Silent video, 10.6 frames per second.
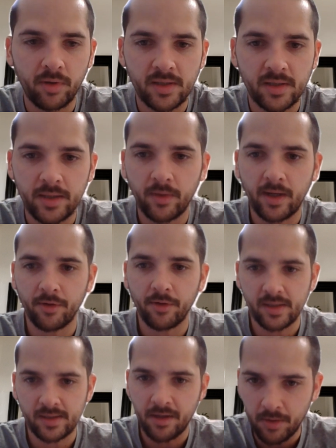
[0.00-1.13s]
can see whatever it
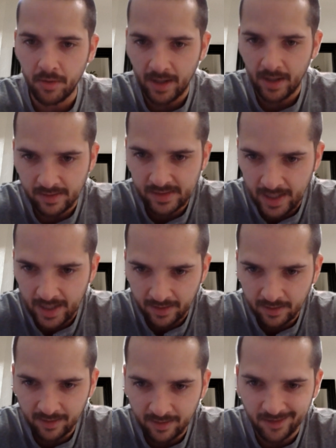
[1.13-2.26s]
is that you had set
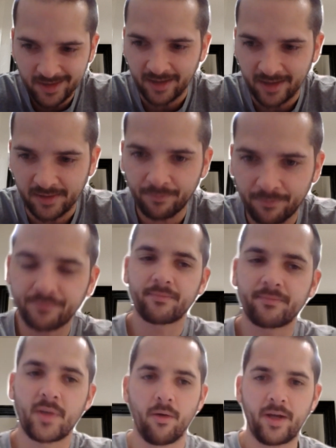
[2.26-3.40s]
in your settings.
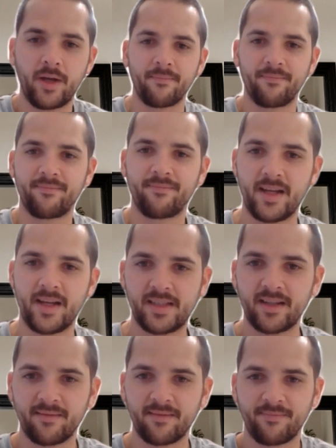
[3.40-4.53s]
Okay, that's
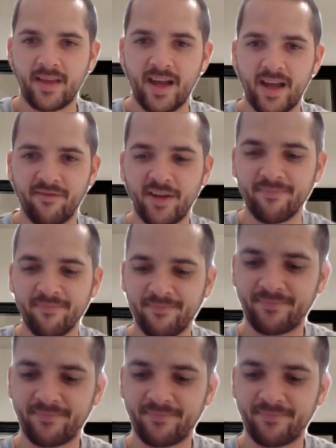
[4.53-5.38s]
it. Have fun.